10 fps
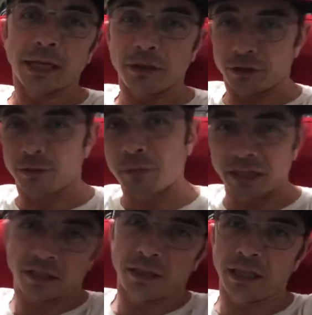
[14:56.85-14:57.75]
ears and
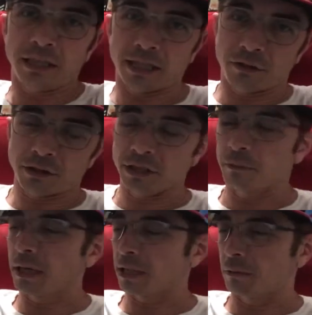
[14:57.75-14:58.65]
basically lays down to sleep
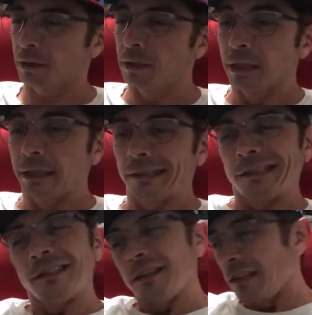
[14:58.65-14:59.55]
next to me.
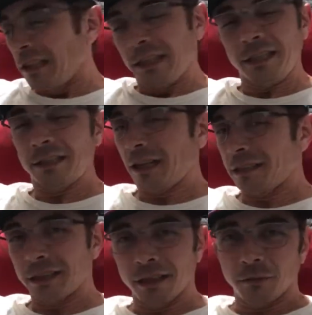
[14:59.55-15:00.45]
I
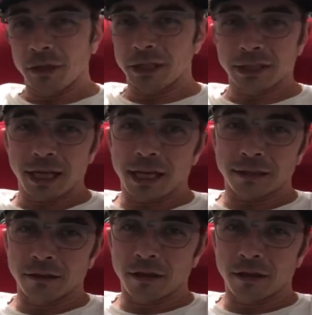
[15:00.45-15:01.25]
tell you what, this cat is not a